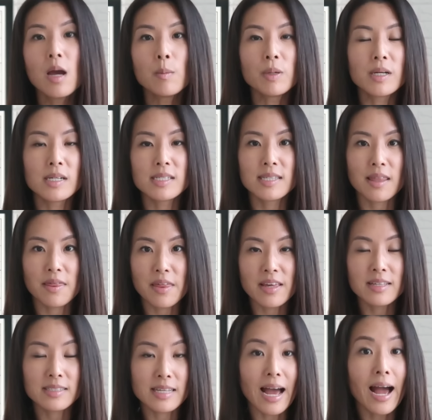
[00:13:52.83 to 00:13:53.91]
because
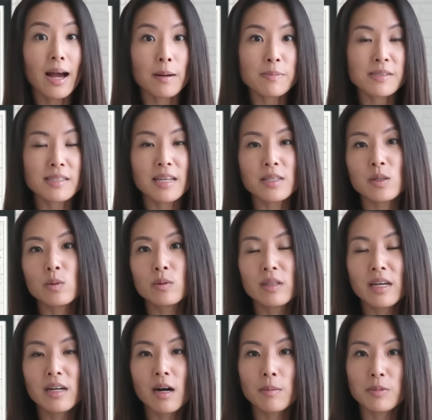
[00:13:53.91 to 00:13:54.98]
these apps let you
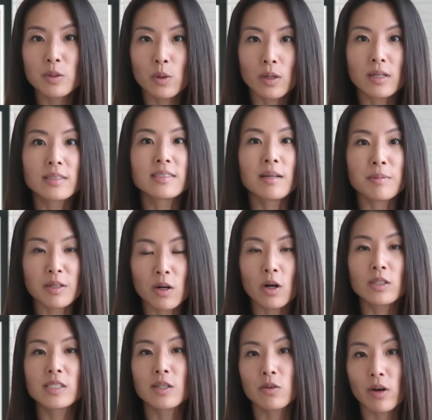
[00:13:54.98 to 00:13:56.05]
link up your debit
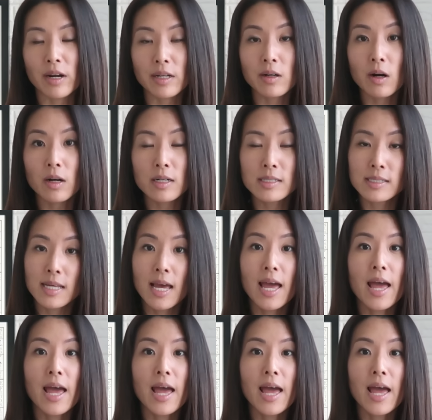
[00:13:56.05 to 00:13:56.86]
cards and credit cards,